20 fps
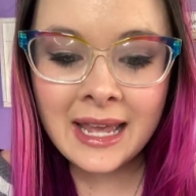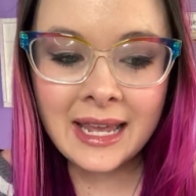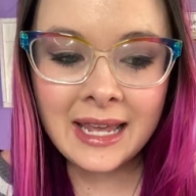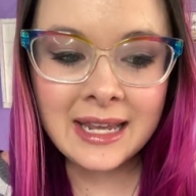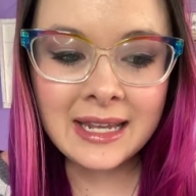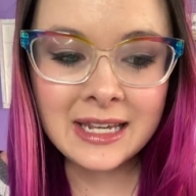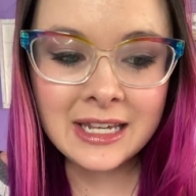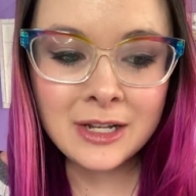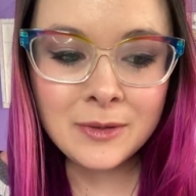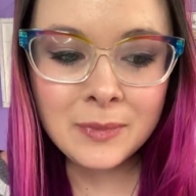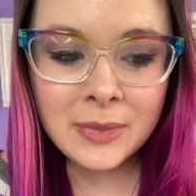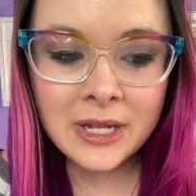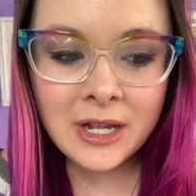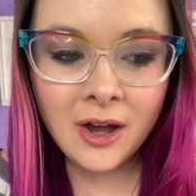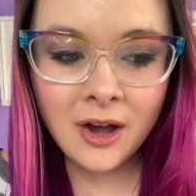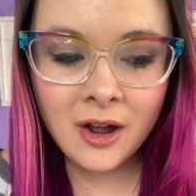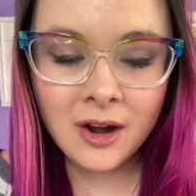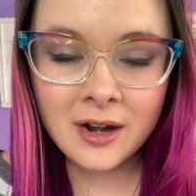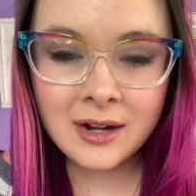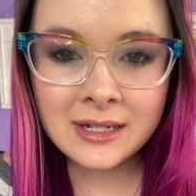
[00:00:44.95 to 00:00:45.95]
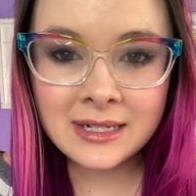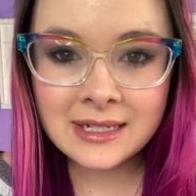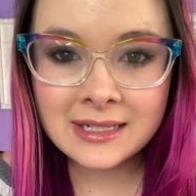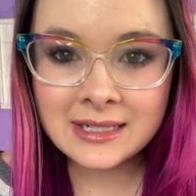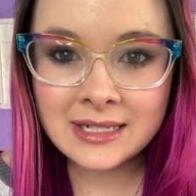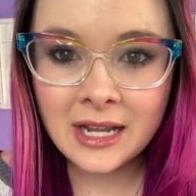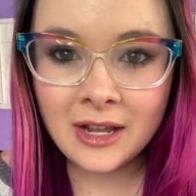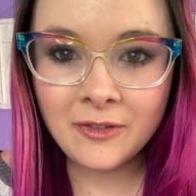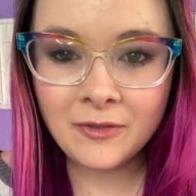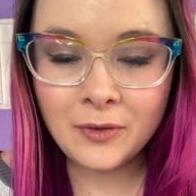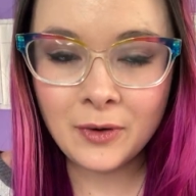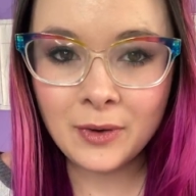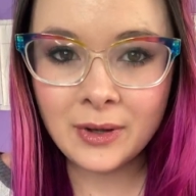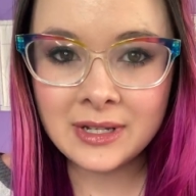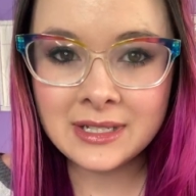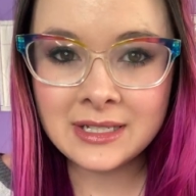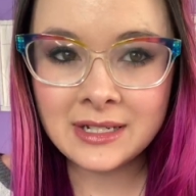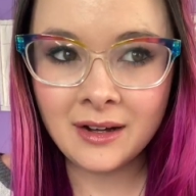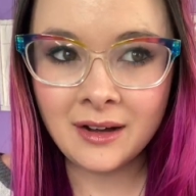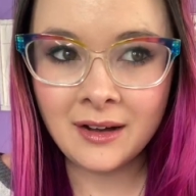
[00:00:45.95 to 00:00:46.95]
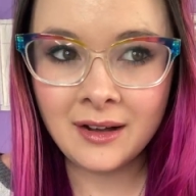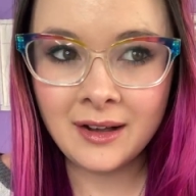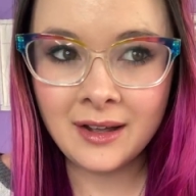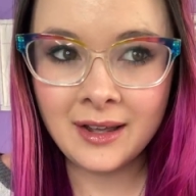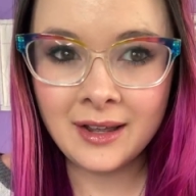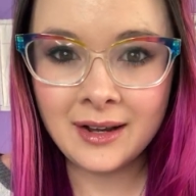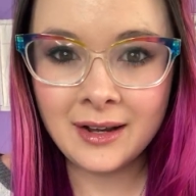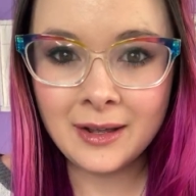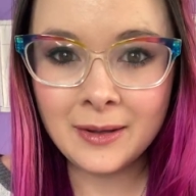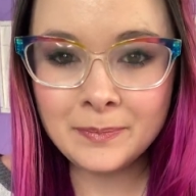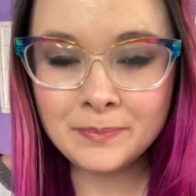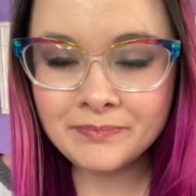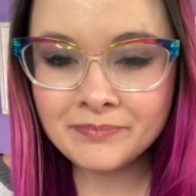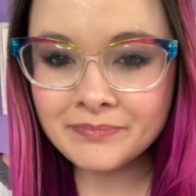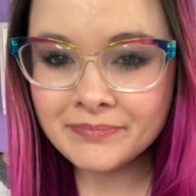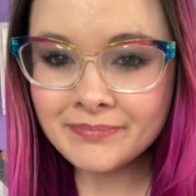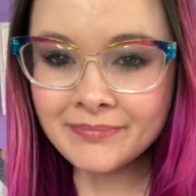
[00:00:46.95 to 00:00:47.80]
it can be hard to stay focused on